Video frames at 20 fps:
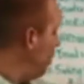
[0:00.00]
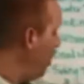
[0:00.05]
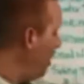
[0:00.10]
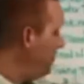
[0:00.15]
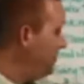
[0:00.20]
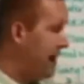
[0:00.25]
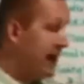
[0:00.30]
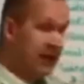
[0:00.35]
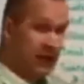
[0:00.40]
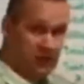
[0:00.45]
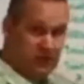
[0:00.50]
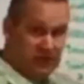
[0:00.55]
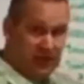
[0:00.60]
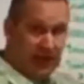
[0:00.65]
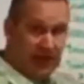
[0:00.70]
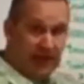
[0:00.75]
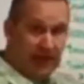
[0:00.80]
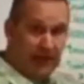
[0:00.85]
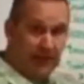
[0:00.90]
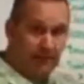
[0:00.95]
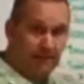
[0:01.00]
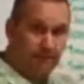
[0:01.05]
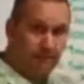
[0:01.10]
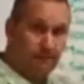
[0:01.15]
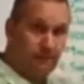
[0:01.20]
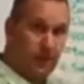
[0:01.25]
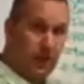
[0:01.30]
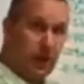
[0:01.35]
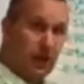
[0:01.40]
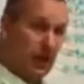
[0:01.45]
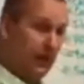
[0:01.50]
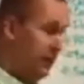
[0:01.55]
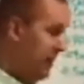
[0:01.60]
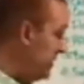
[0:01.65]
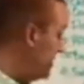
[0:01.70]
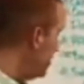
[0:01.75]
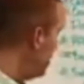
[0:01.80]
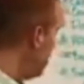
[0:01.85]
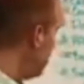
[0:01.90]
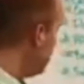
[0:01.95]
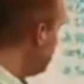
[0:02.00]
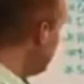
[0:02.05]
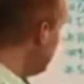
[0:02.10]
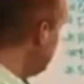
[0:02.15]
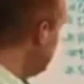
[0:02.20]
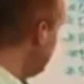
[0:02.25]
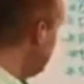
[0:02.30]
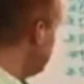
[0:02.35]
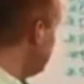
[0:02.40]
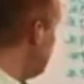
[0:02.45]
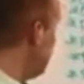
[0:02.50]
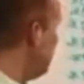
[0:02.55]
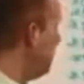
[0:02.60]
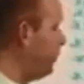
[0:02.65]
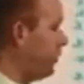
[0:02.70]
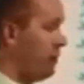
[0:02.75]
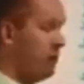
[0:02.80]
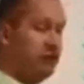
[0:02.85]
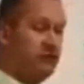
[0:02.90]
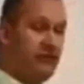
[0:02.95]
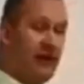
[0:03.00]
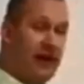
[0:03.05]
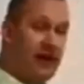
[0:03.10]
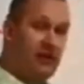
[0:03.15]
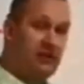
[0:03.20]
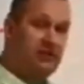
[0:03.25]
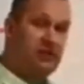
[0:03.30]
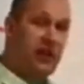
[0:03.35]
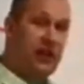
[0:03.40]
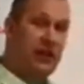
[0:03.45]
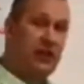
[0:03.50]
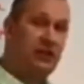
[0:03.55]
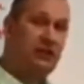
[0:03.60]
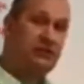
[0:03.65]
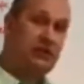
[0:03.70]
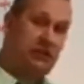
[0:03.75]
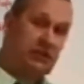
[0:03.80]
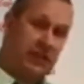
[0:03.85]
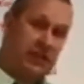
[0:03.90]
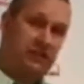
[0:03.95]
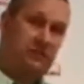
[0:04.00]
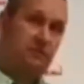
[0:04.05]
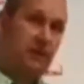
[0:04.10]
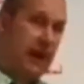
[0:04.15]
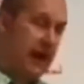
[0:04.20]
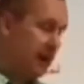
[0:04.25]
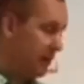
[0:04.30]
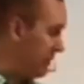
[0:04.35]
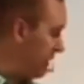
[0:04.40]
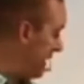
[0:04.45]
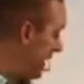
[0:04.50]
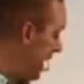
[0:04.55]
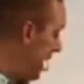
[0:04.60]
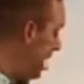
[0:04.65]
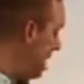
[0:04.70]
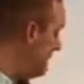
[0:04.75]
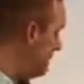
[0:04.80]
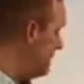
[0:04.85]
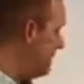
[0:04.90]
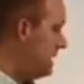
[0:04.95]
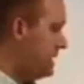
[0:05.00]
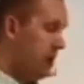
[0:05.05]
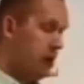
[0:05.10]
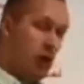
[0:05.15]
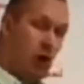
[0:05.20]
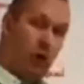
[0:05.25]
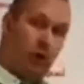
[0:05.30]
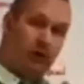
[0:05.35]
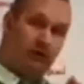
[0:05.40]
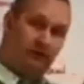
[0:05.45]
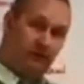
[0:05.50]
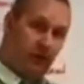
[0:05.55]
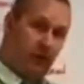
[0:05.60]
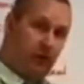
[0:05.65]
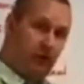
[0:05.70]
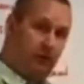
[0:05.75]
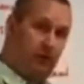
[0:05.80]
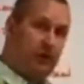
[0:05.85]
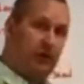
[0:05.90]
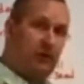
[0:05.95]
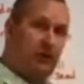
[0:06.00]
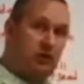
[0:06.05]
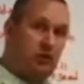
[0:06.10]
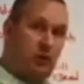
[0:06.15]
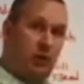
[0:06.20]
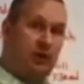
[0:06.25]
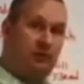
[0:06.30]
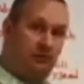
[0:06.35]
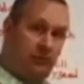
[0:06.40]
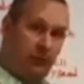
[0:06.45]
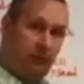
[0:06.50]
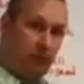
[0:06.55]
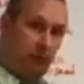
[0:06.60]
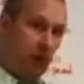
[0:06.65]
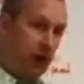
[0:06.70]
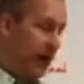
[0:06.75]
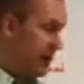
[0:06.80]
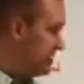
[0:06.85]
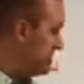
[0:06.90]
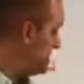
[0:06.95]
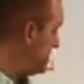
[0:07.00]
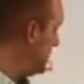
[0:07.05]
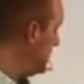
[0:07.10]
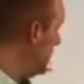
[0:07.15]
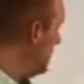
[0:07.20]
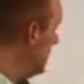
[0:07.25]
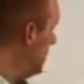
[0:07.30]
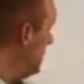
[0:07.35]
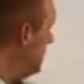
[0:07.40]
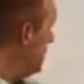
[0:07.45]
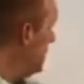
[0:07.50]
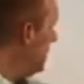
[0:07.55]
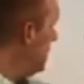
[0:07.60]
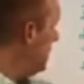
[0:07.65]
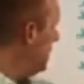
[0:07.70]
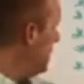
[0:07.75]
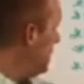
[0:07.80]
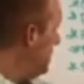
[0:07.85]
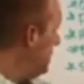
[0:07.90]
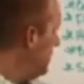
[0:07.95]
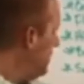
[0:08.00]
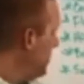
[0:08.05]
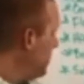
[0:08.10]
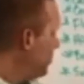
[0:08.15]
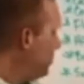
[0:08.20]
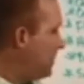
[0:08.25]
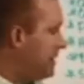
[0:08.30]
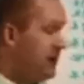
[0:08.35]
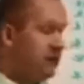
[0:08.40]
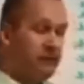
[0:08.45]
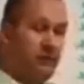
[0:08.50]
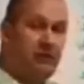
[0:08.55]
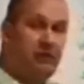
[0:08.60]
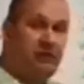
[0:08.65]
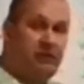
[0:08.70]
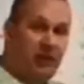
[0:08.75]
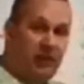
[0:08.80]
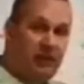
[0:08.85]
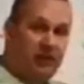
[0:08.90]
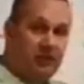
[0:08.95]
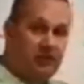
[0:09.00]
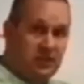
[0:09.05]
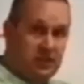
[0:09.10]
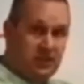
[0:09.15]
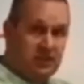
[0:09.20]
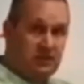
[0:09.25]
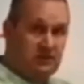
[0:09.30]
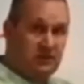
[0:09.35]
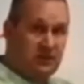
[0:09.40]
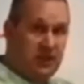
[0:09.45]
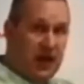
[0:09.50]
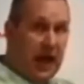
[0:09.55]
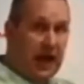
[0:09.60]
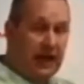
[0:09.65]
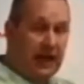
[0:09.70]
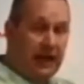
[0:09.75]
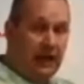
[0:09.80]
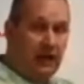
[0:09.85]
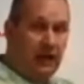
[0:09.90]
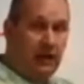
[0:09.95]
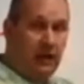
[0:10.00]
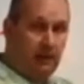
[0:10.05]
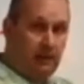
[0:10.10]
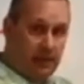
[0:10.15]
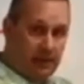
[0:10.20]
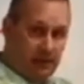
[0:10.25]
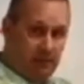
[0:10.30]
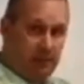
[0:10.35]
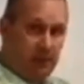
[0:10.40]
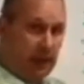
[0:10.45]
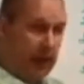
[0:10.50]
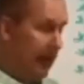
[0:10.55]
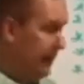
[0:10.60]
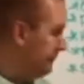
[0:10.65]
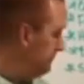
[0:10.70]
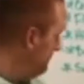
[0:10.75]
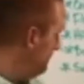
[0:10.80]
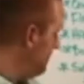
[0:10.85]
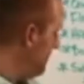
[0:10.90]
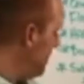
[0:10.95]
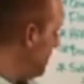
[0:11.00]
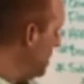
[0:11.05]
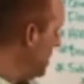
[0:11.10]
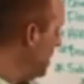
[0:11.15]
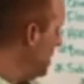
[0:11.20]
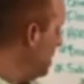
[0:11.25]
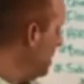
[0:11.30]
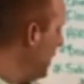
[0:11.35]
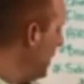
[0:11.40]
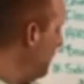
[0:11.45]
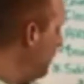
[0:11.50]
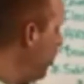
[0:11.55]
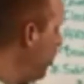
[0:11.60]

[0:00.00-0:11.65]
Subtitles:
or vinyl siding. And then to take that a little deeper on the vinyl siding, because it does matter again, going further into the square foot price, 3 different thicknesses of siding come into play. A